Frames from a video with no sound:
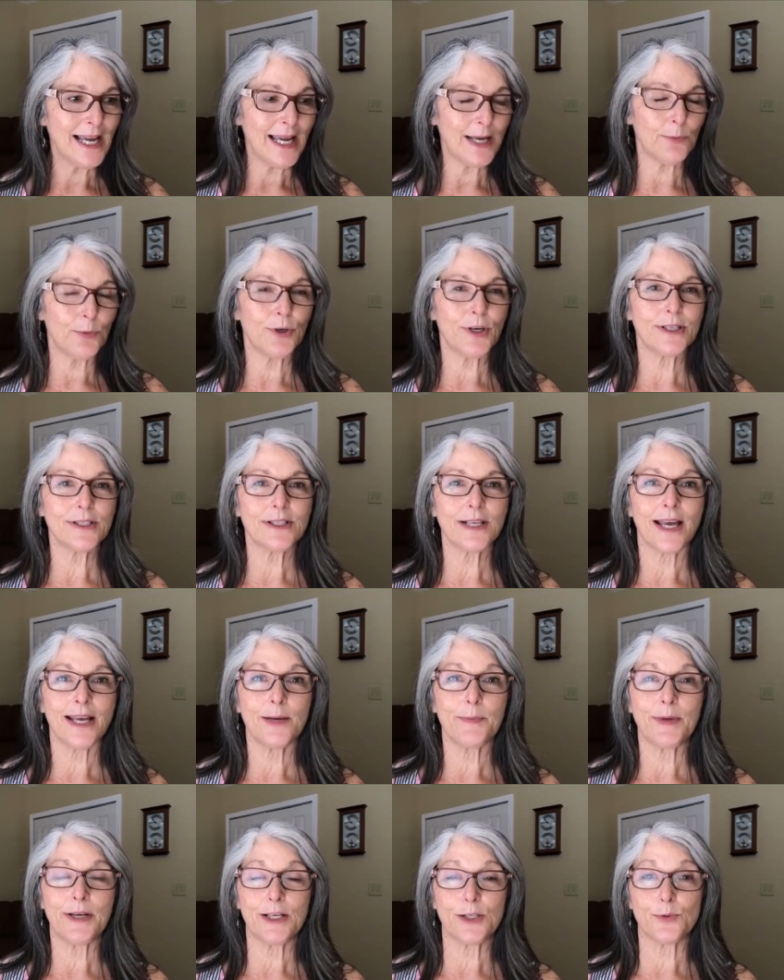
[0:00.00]
and we're
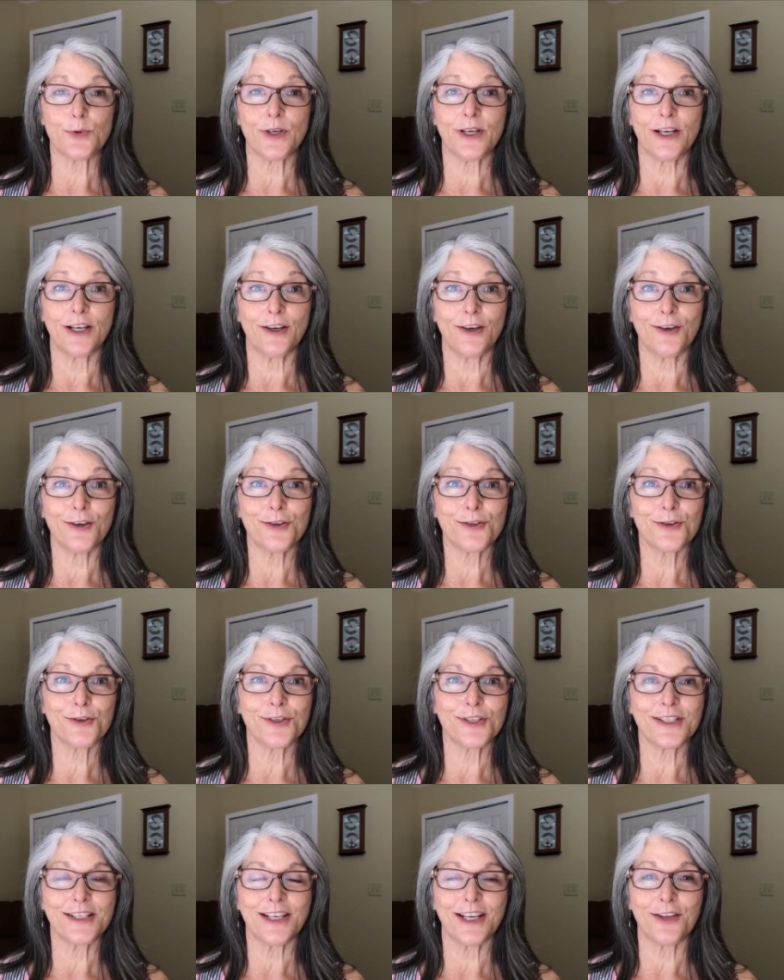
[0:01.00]
excited because we're going to go to
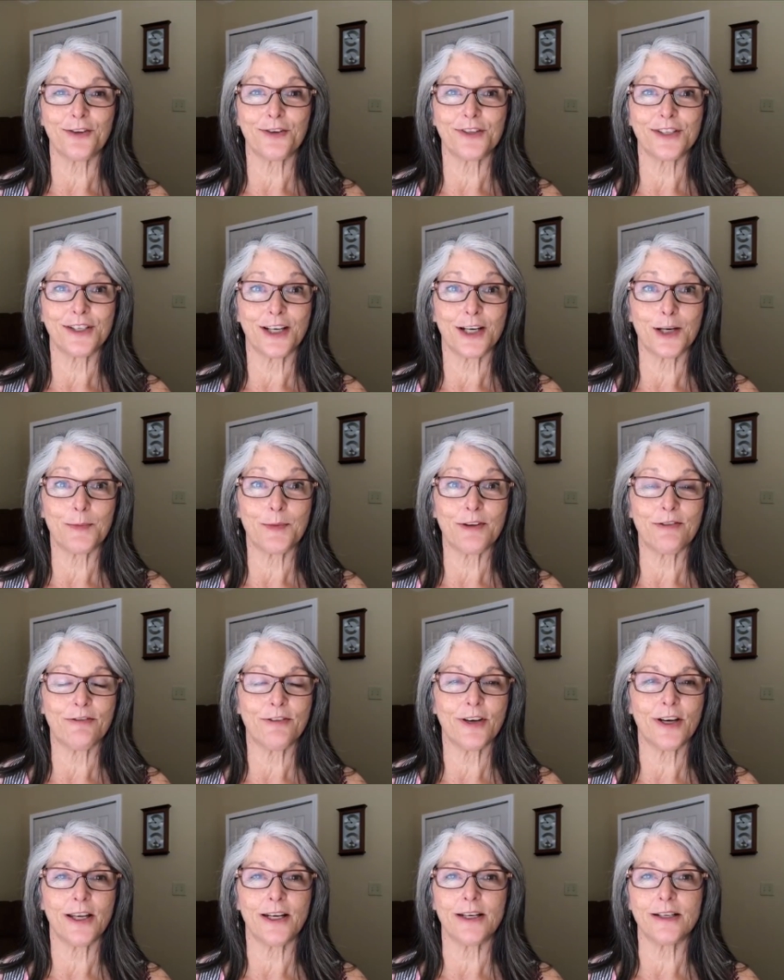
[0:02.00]
church together it's going to be
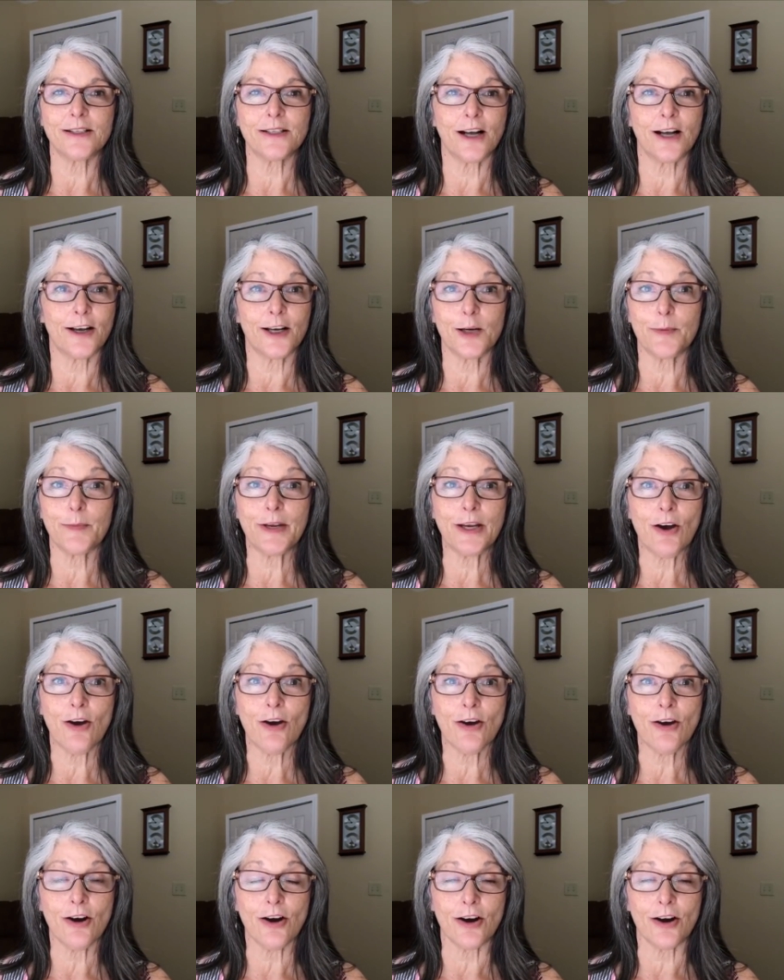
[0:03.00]
fun it's not going to be
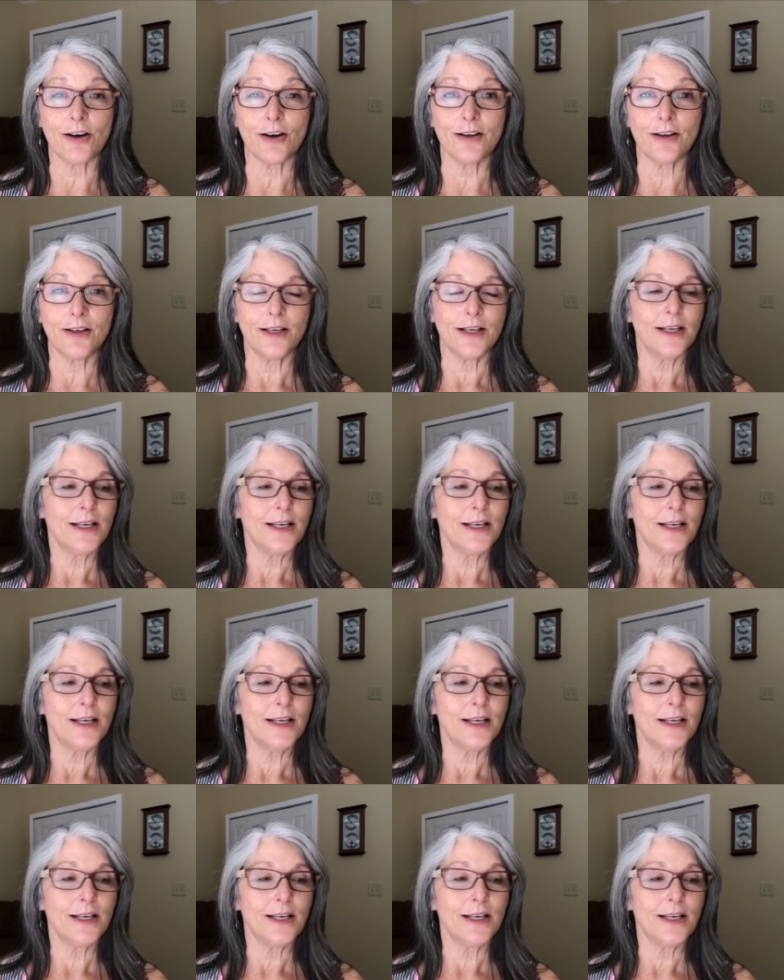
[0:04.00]
hard